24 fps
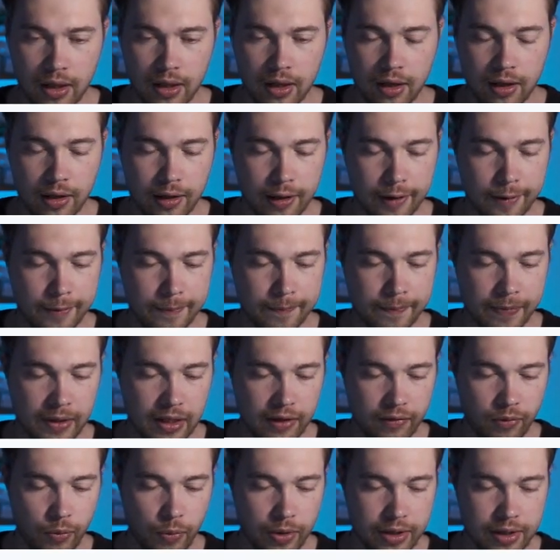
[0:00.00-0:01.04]

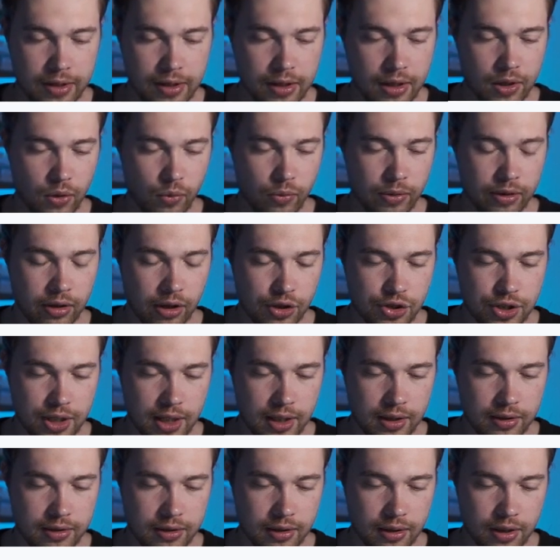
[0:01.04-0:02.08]
If we're here, we
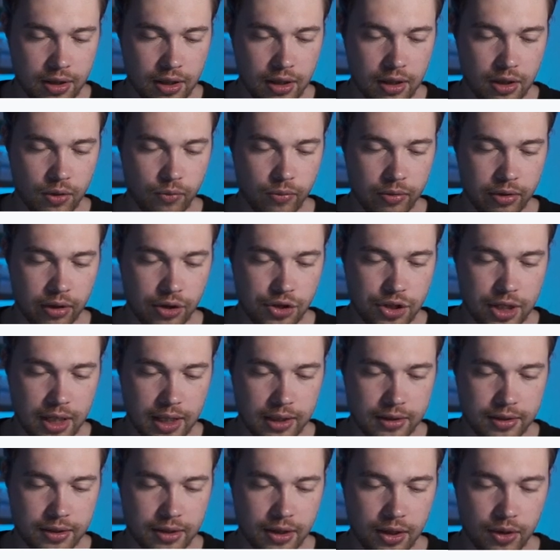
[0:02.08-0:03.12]
reject. Here we
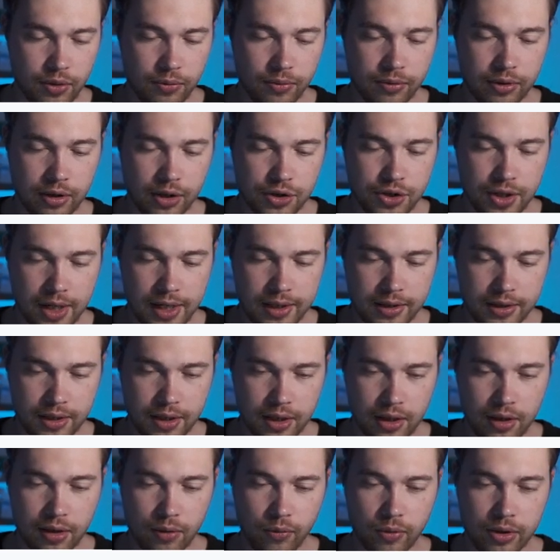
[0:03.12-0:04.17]
reject. Here we reject.
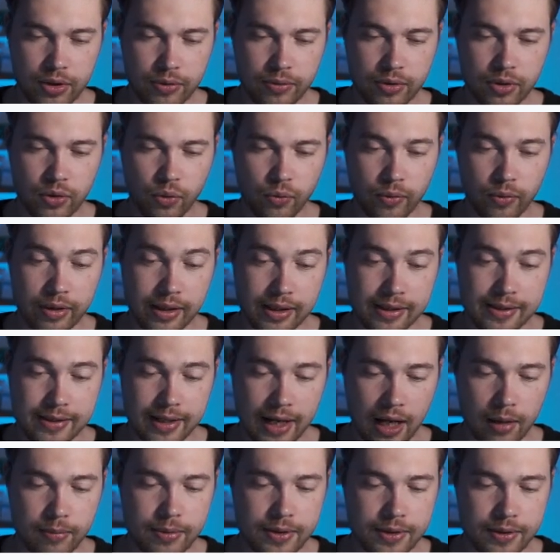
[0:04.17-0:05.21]
Here what do we do? We
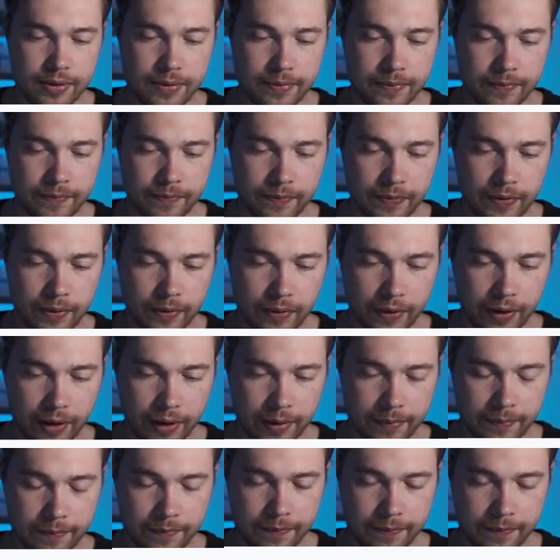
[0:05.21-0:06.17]
accept. Okay.